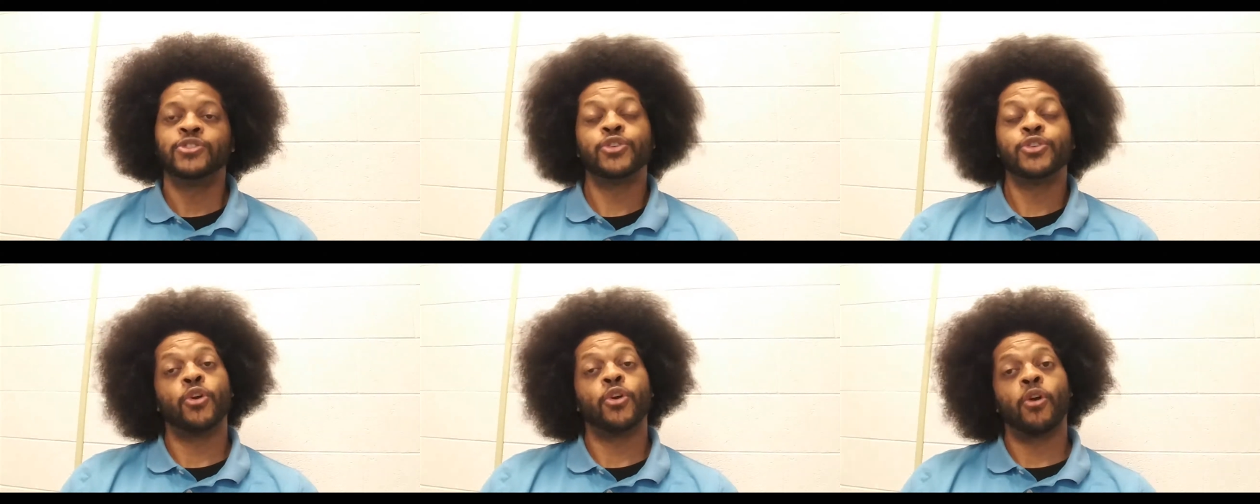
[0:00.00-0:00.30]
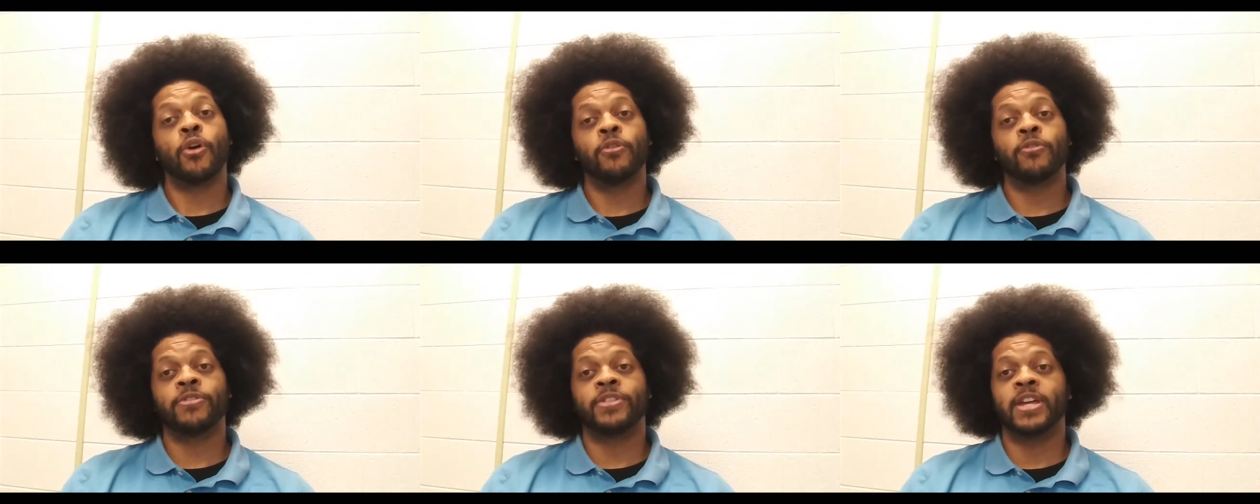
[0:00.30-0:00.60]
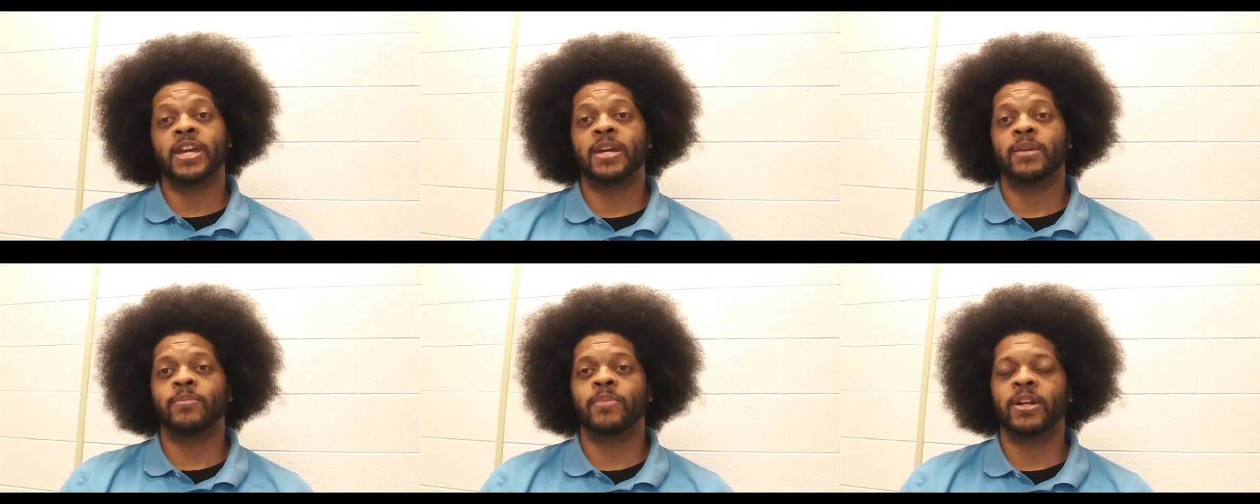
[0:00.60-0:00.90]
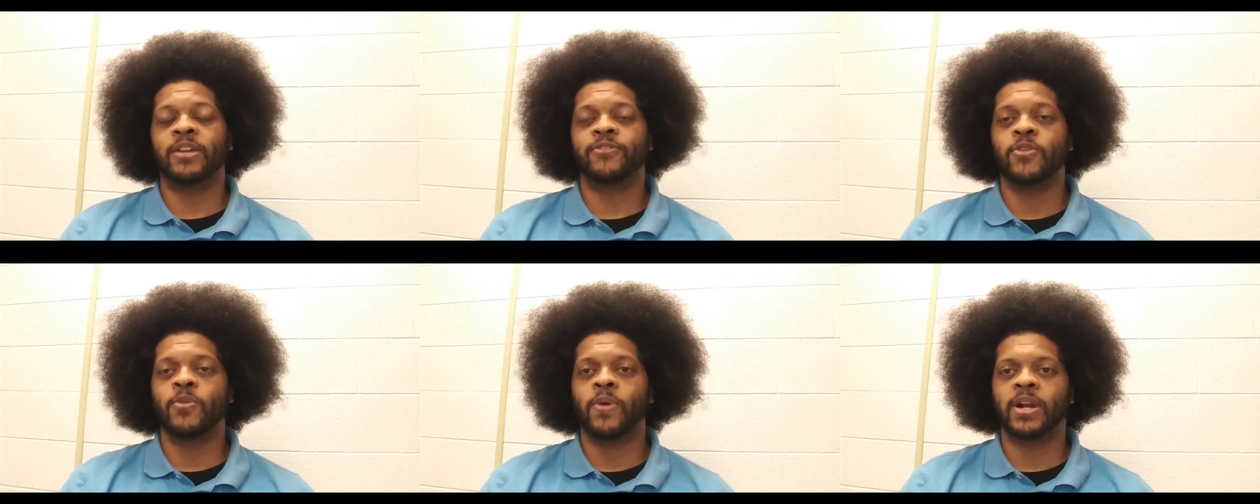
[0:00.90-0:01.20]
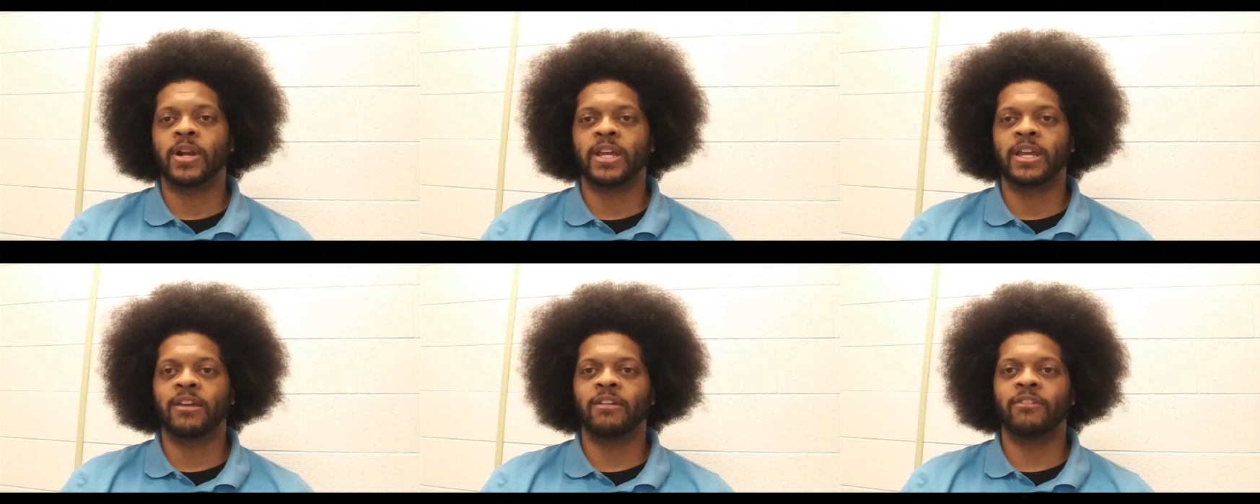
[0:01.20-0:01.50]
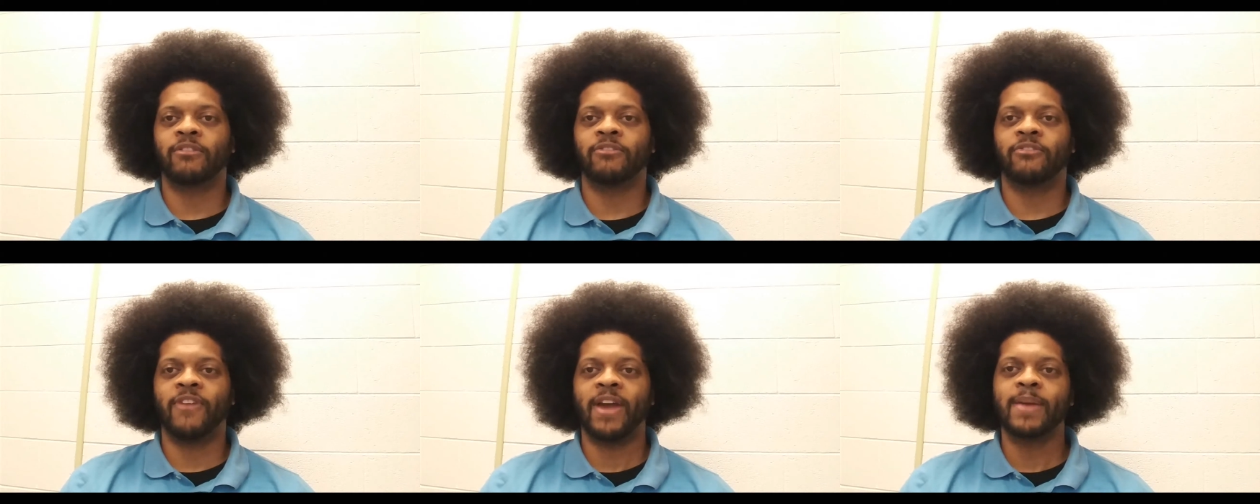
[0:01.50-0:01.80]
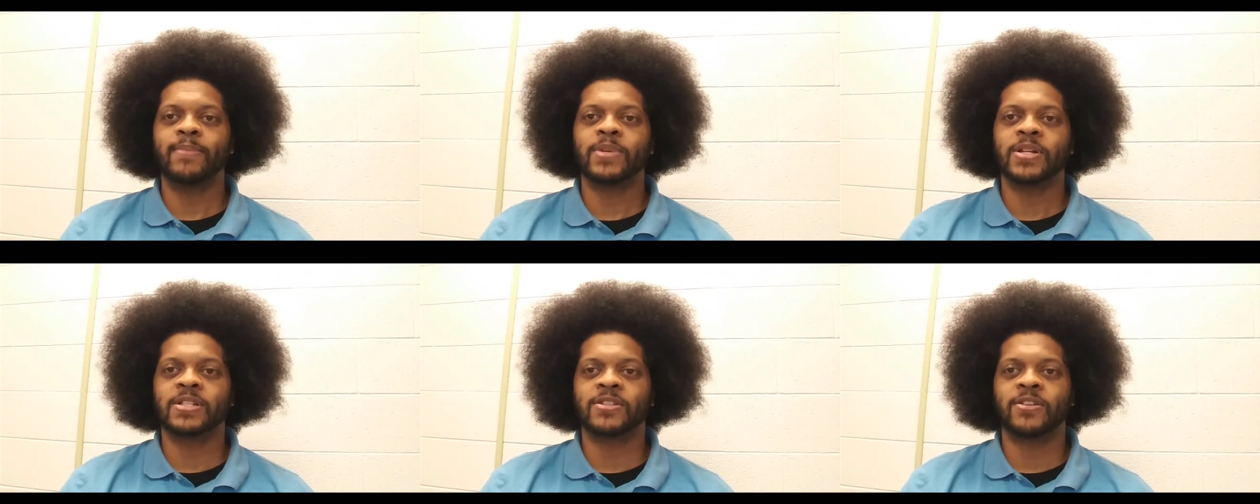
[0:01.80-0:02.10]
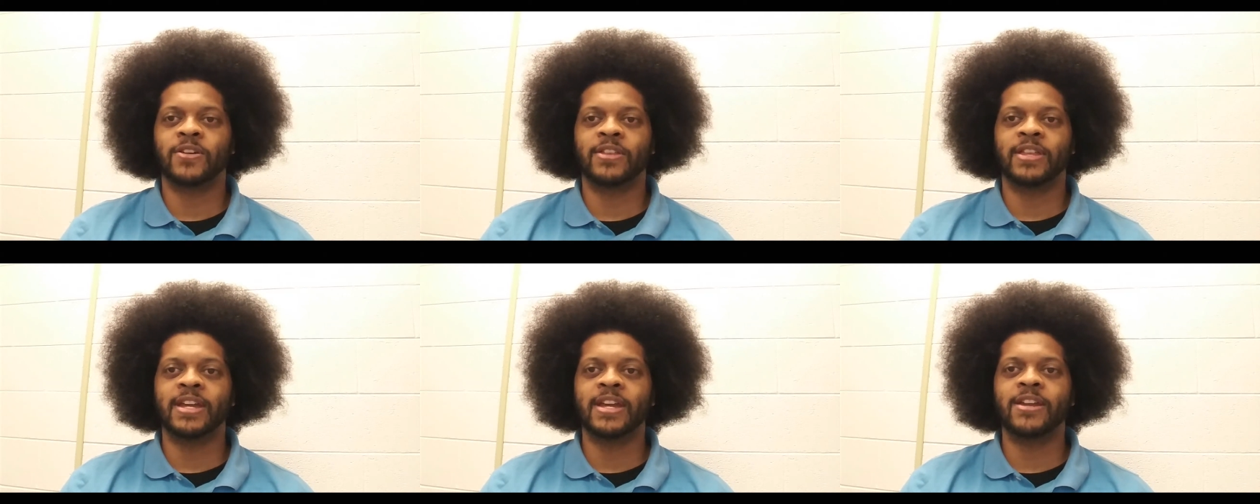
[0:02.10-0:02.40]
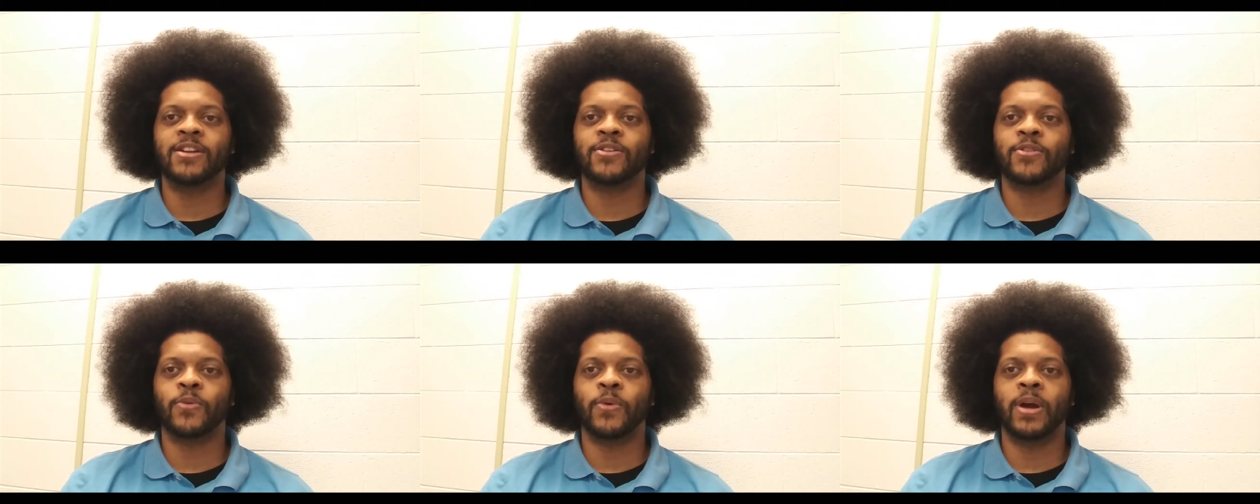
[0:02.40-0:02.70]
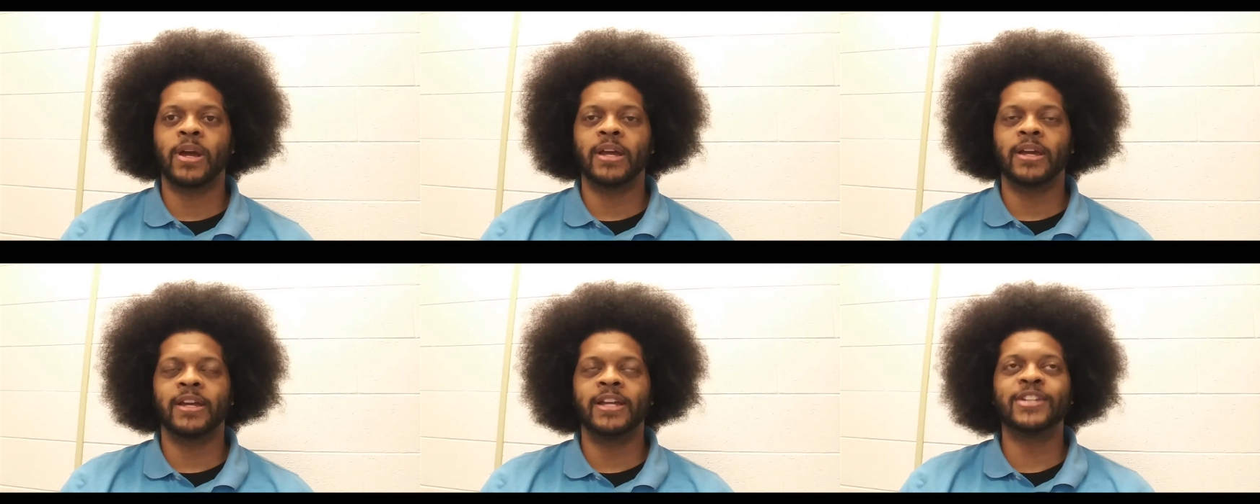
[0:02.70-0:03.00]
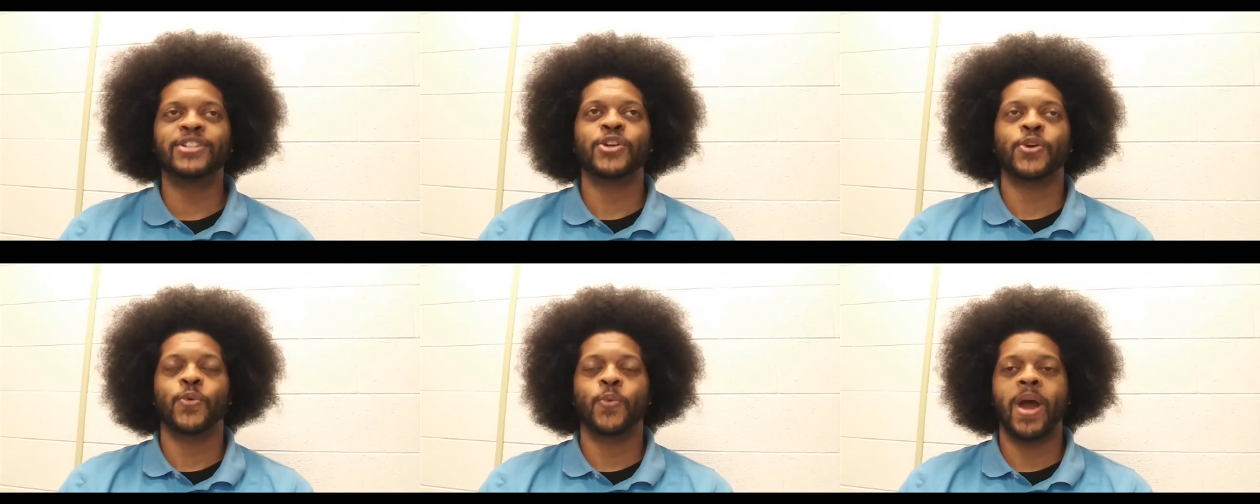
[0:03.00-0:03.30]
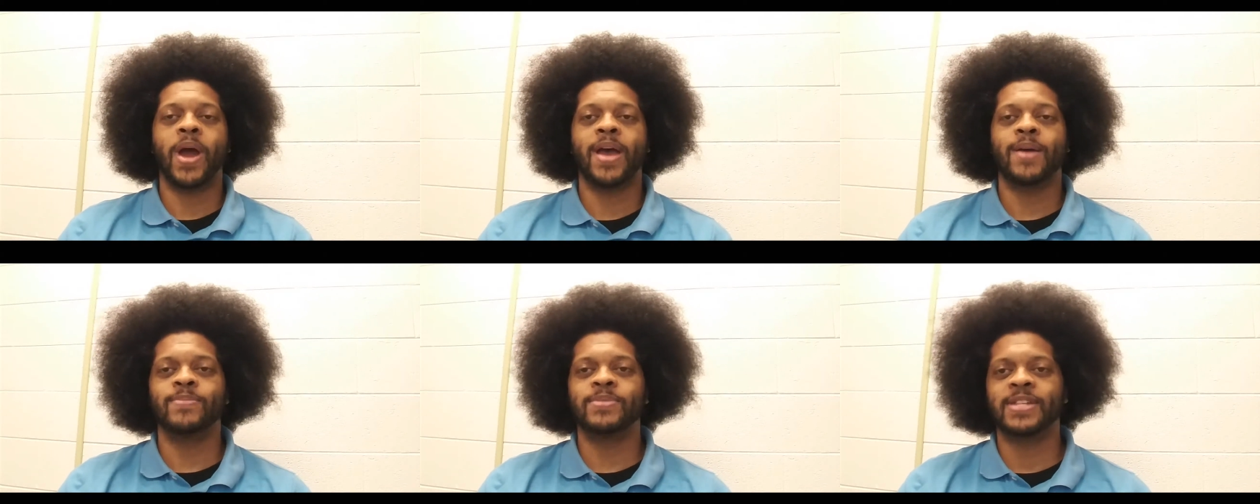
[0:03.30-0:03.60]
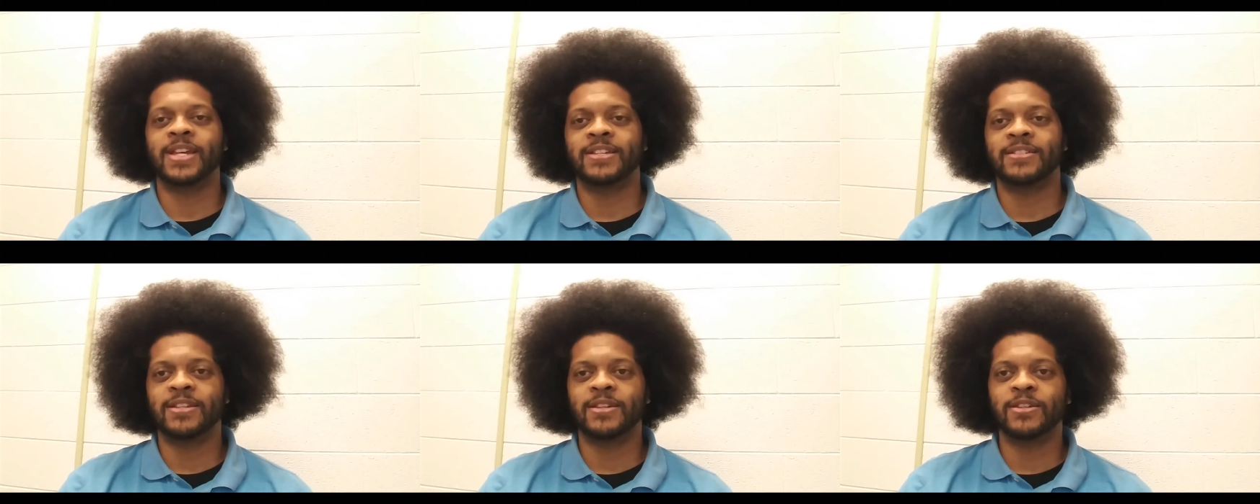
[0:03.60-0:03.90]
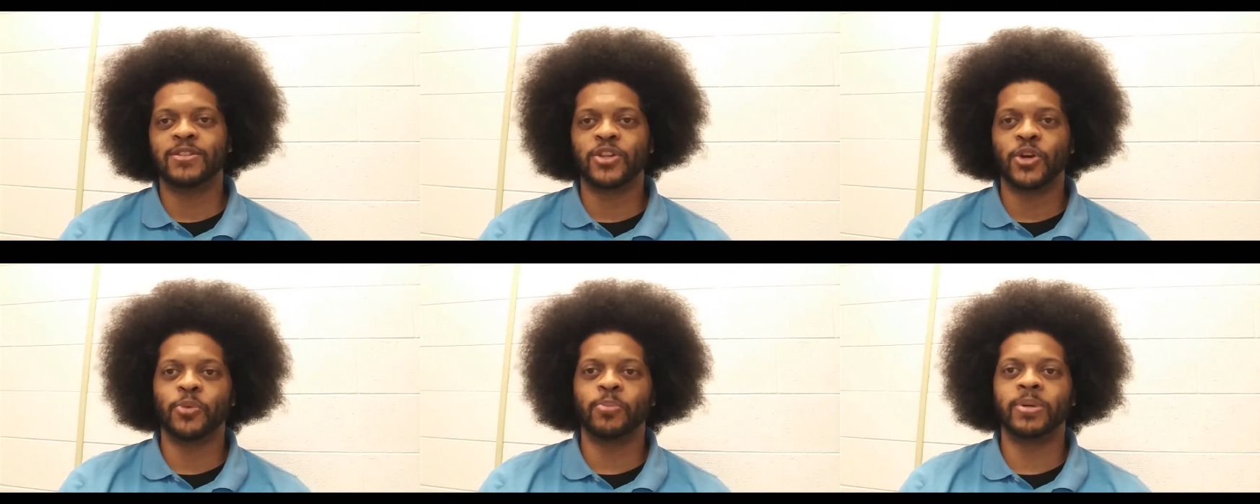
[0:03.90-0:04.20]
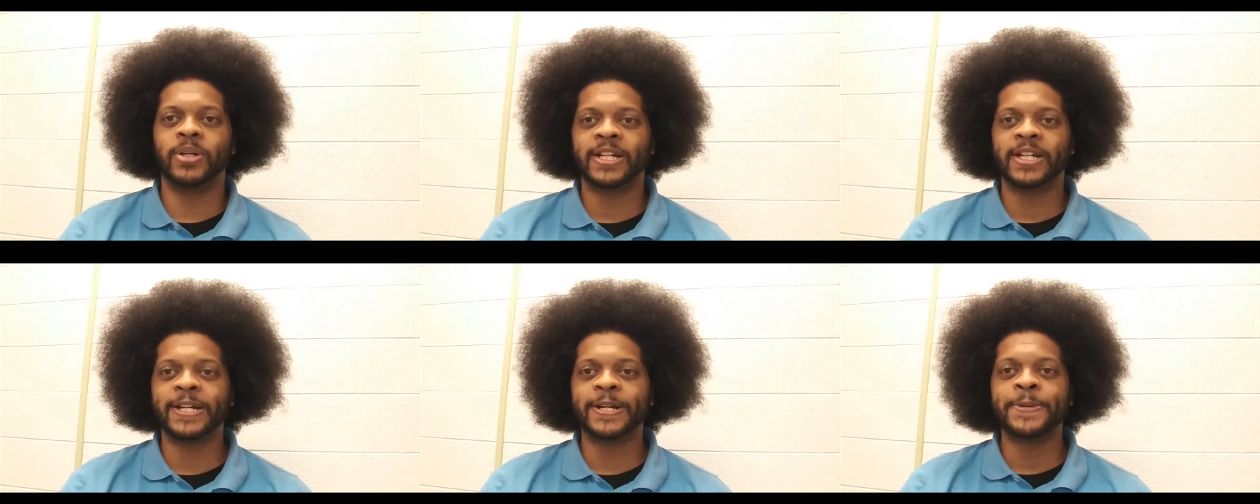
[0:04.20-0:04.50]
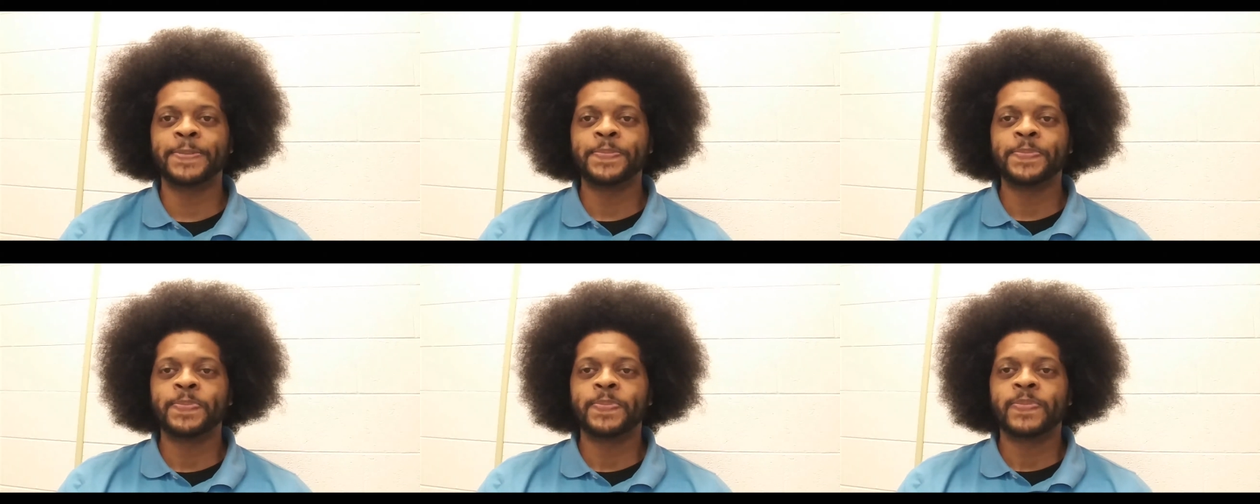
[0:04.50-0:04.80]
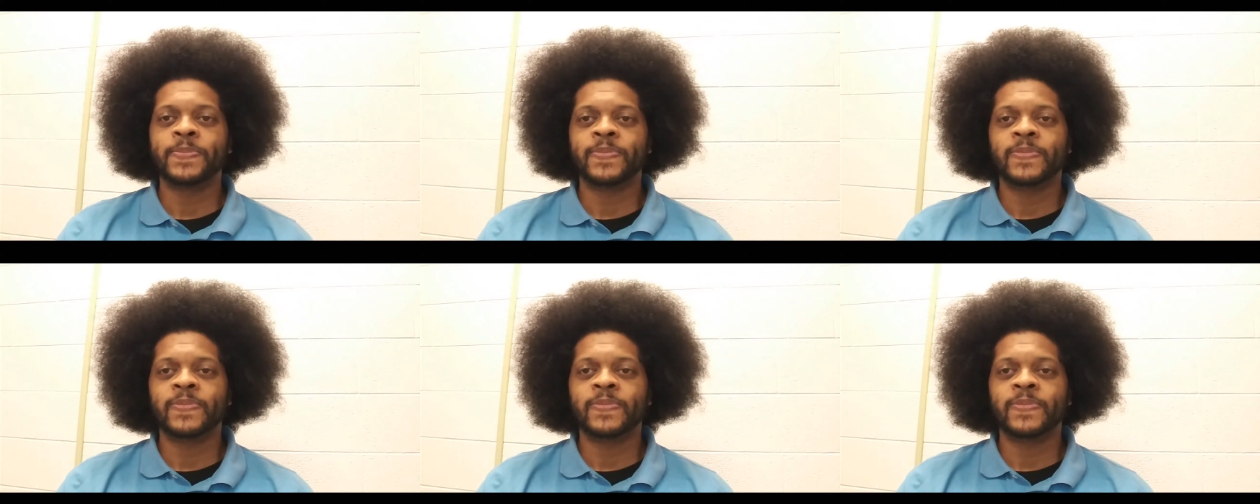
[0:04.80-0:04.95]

do your own thing, but if you want to get famous on the interwebs, as he so put it,